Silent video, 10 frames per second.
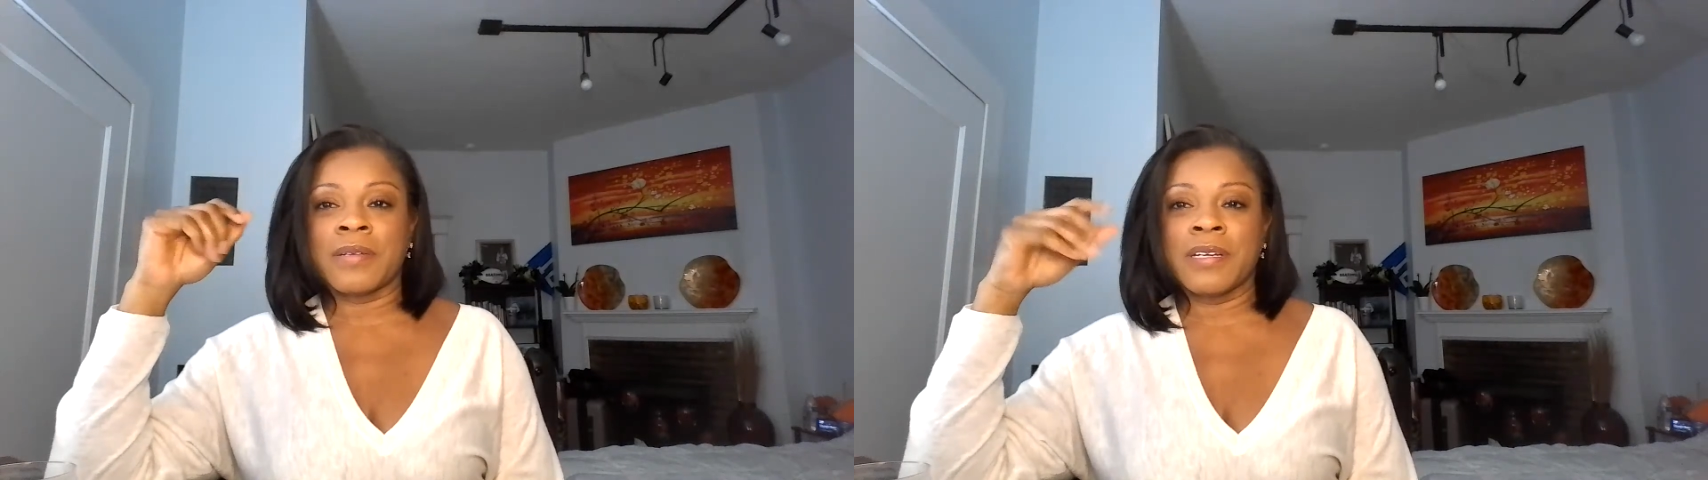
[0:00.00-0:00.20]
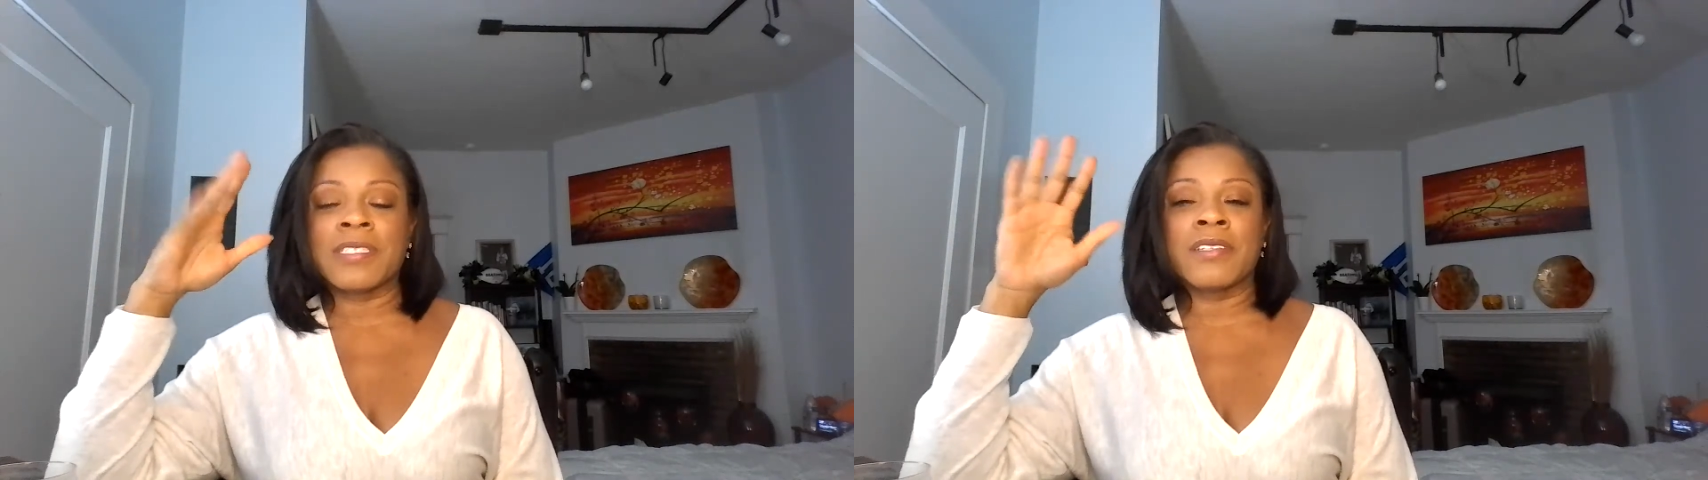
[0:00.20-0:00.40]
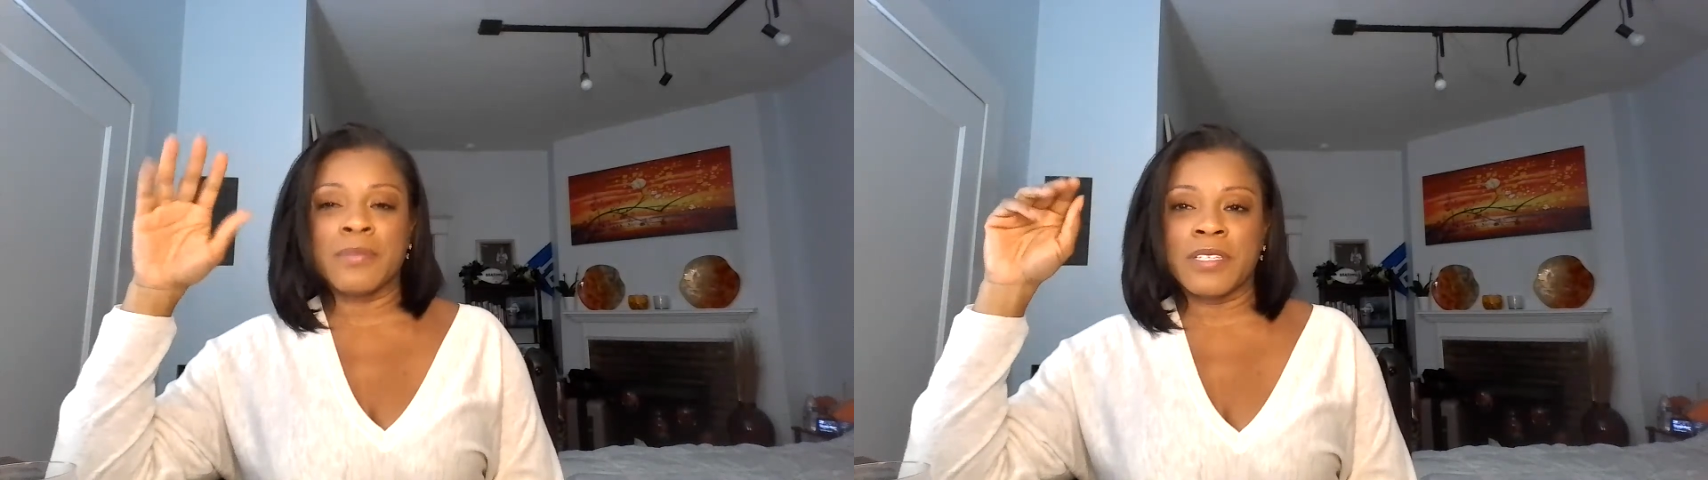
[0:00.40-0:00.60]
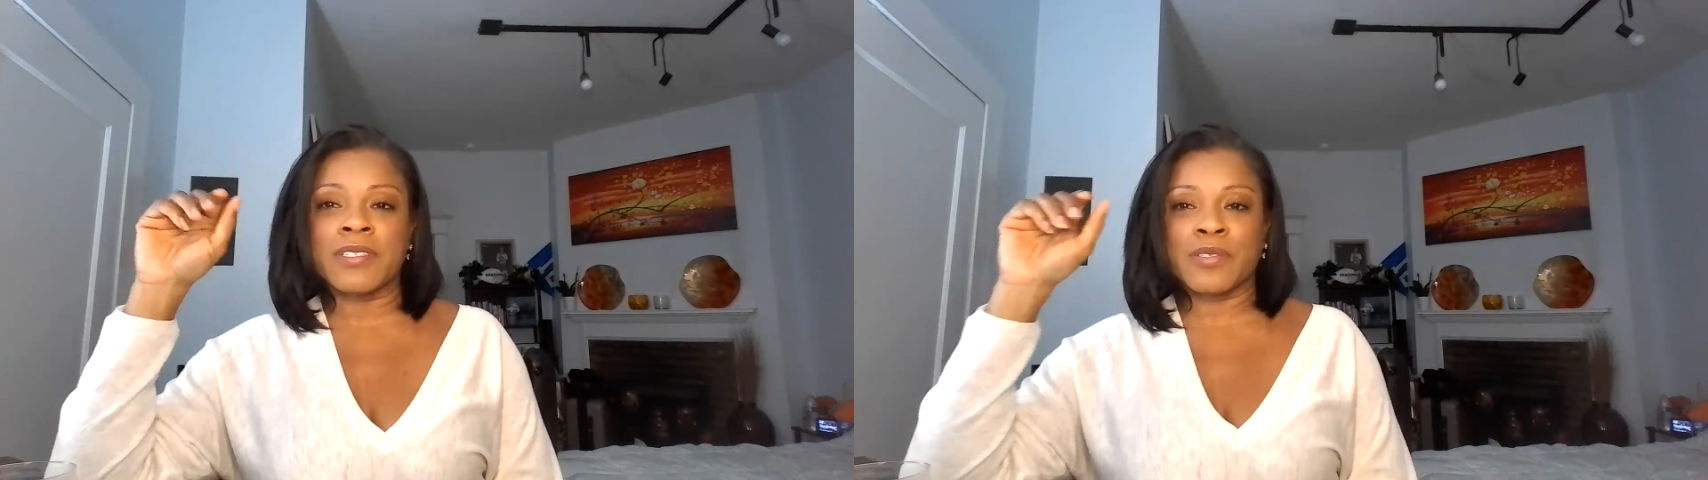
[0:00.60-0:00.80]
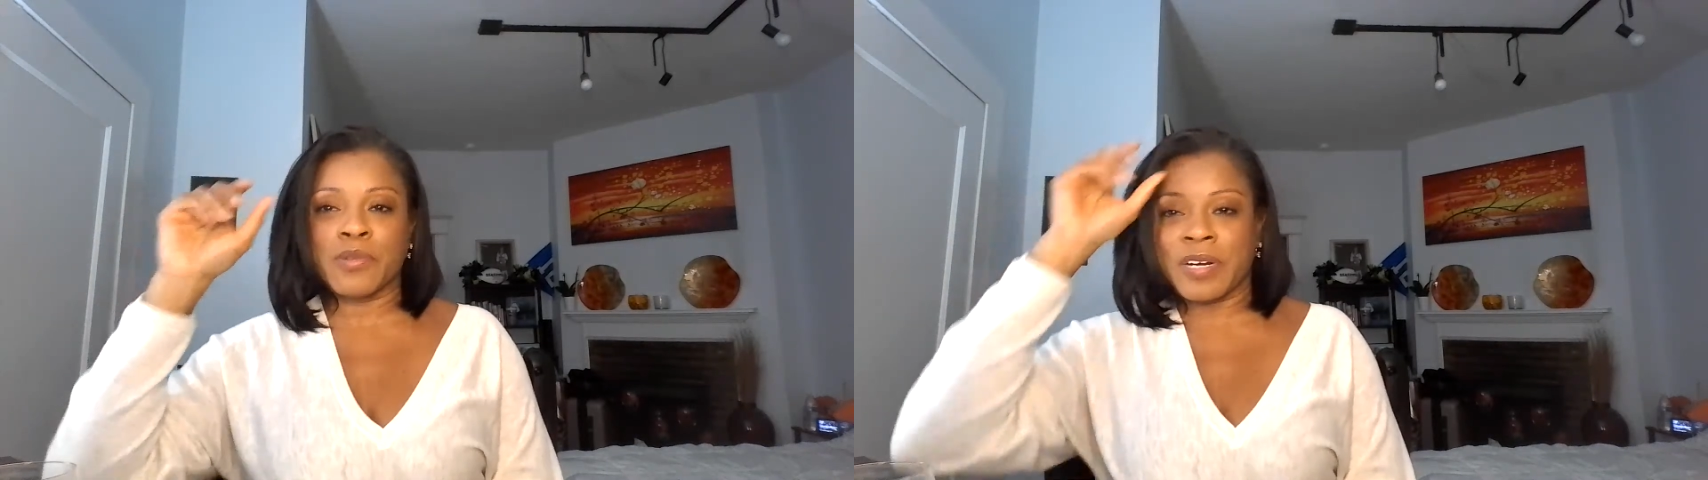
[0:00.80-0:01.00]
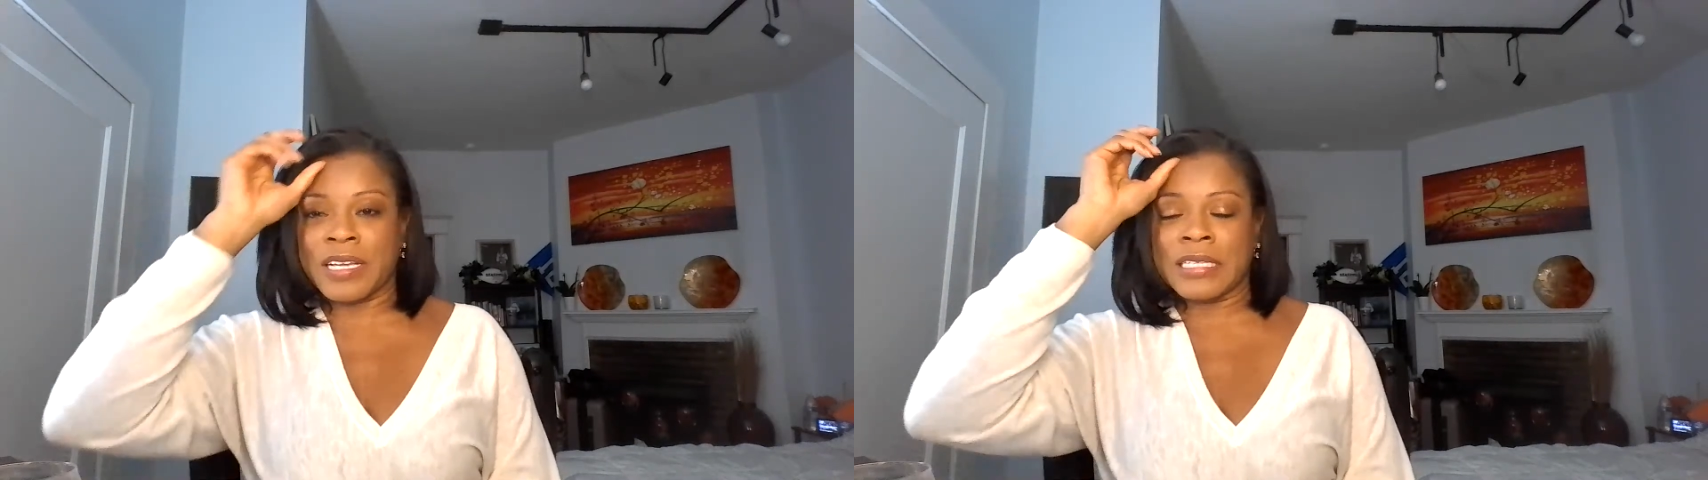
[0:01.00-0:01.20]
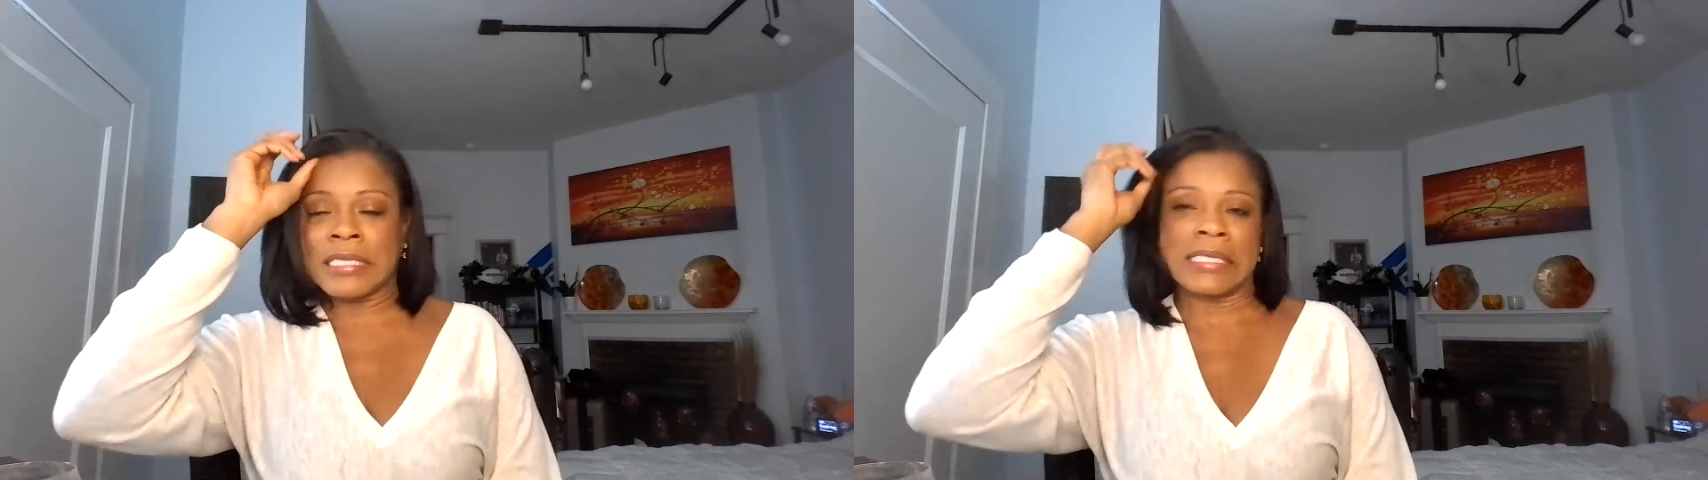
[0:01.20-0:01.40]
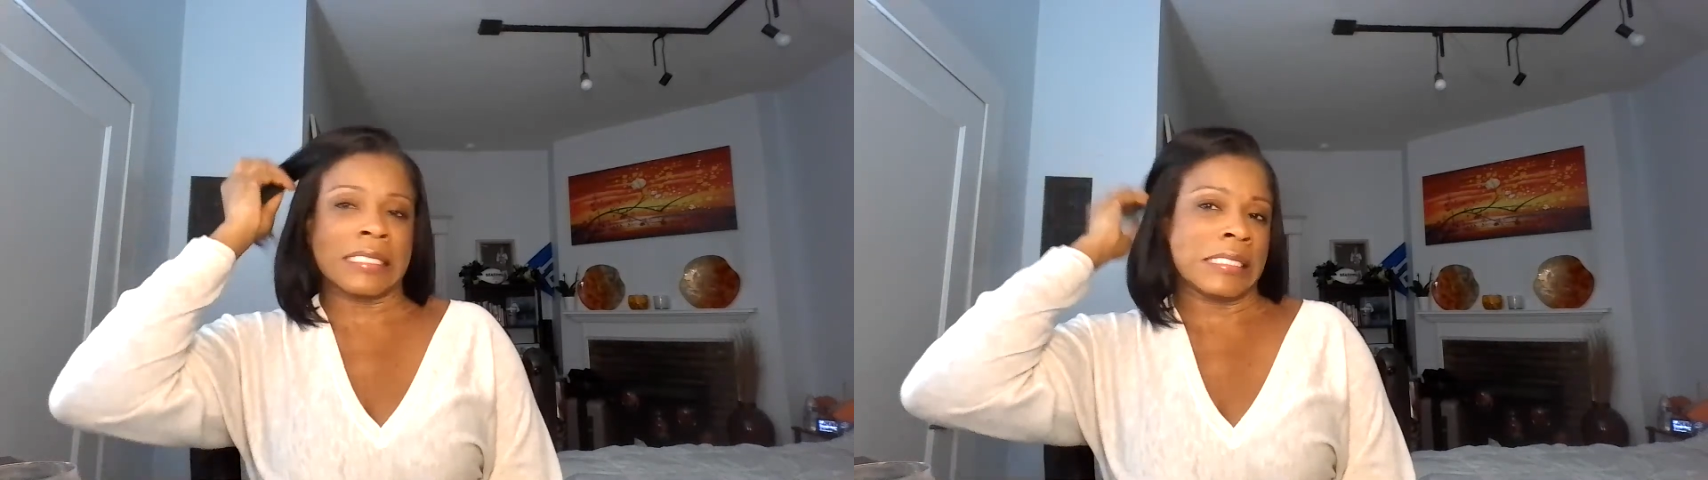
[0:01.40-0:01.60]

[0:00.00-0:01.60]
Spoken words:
It was a little bit snoring,